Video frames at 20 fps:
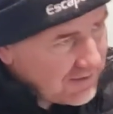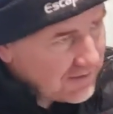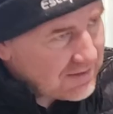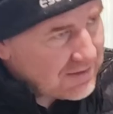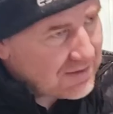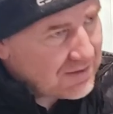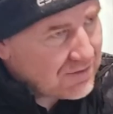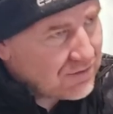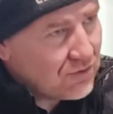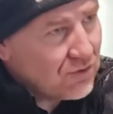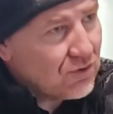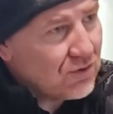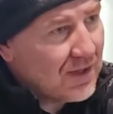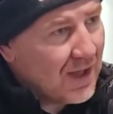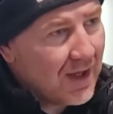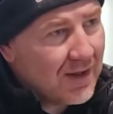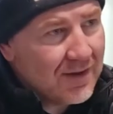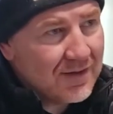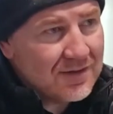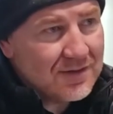that's screwed
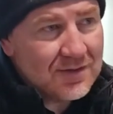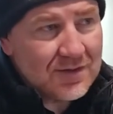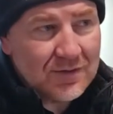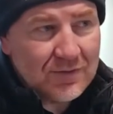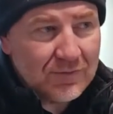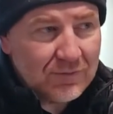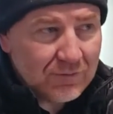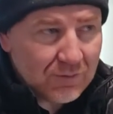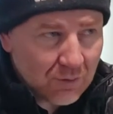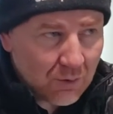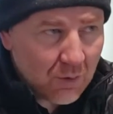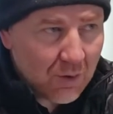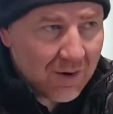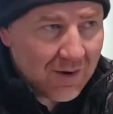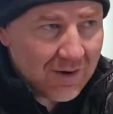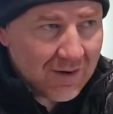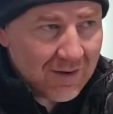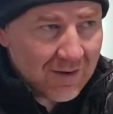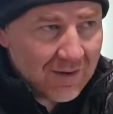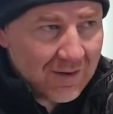down into the
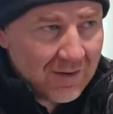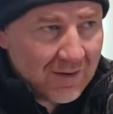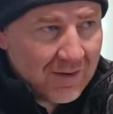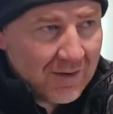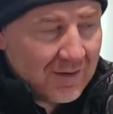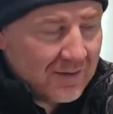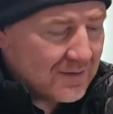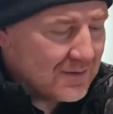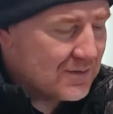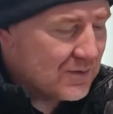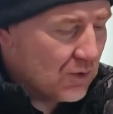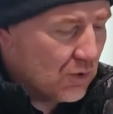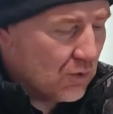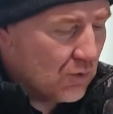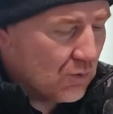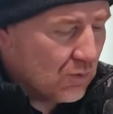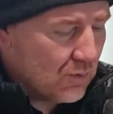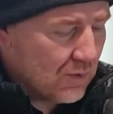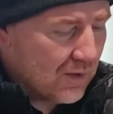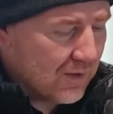floor yeah
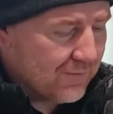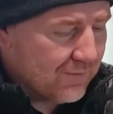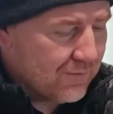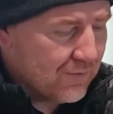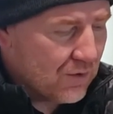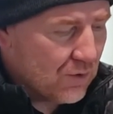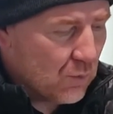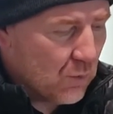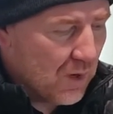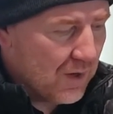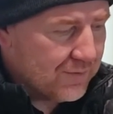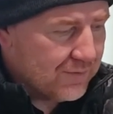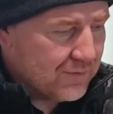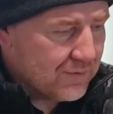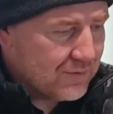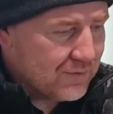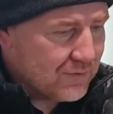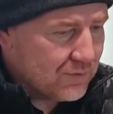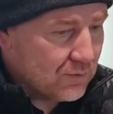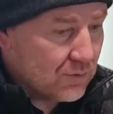so if you
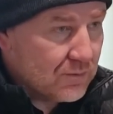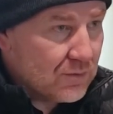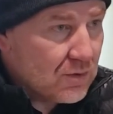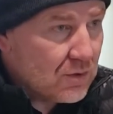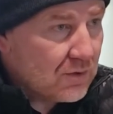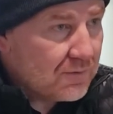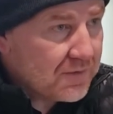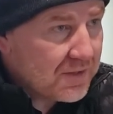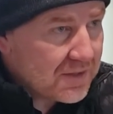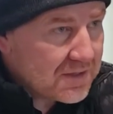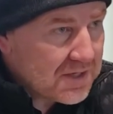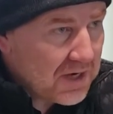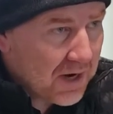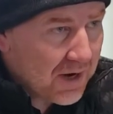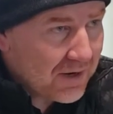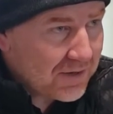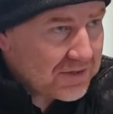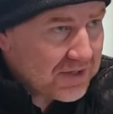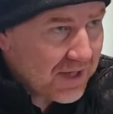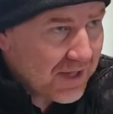wanted to remove the
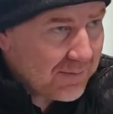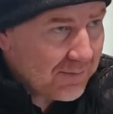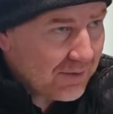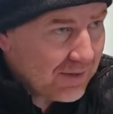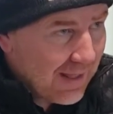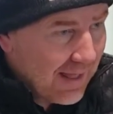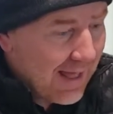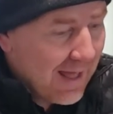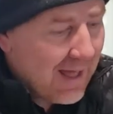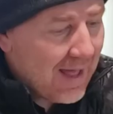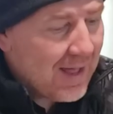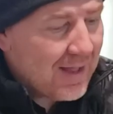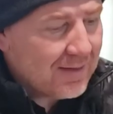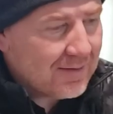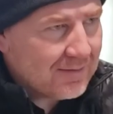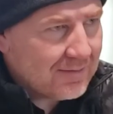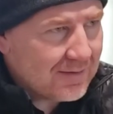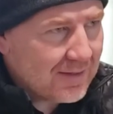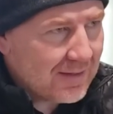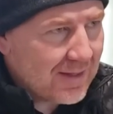entire table
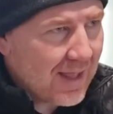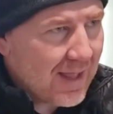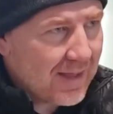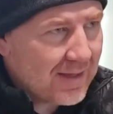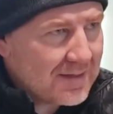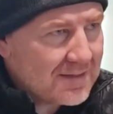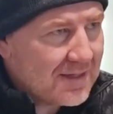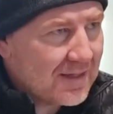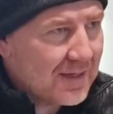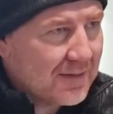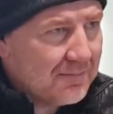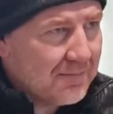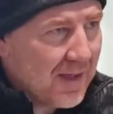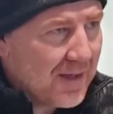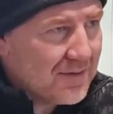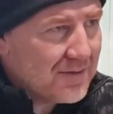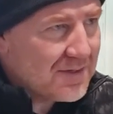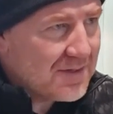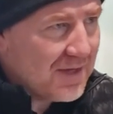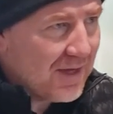and the legs that it
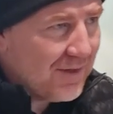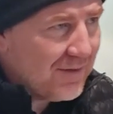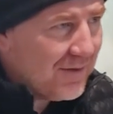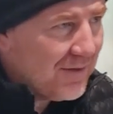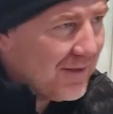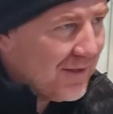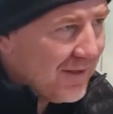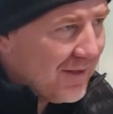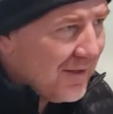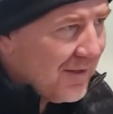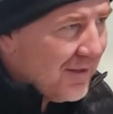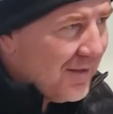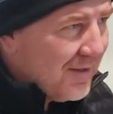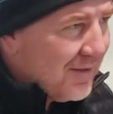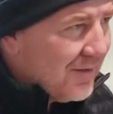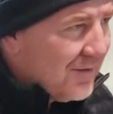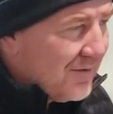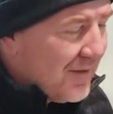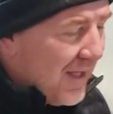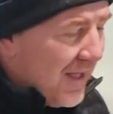mounts on
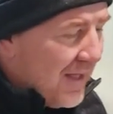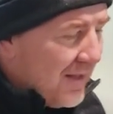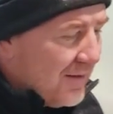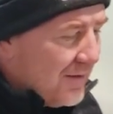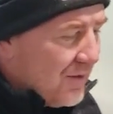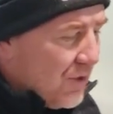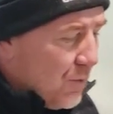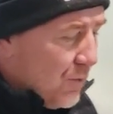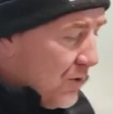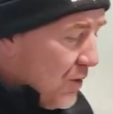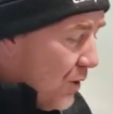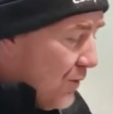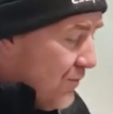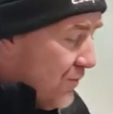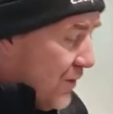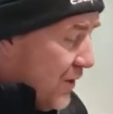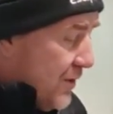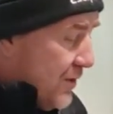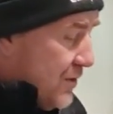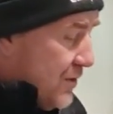then you would go for a